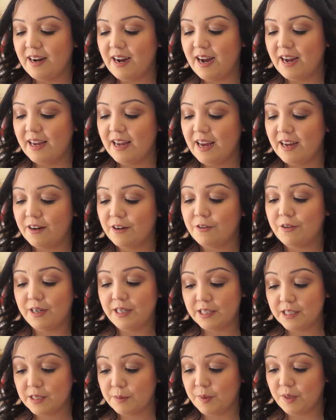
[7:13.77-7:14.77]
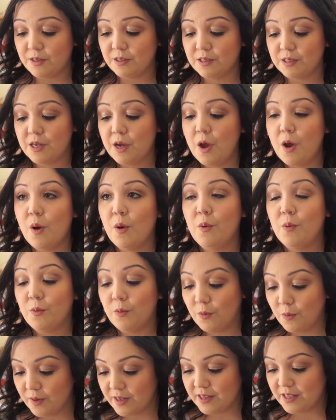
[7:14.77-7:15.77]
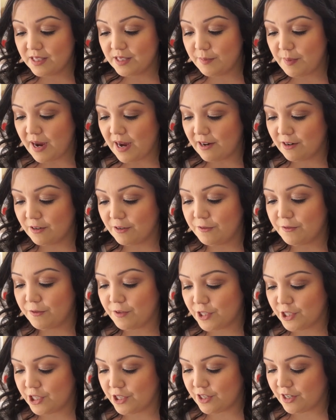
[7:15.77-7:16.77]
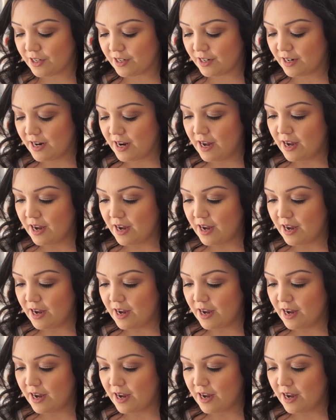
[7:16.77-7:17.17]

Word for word: I had a great experience with this pattern for sure.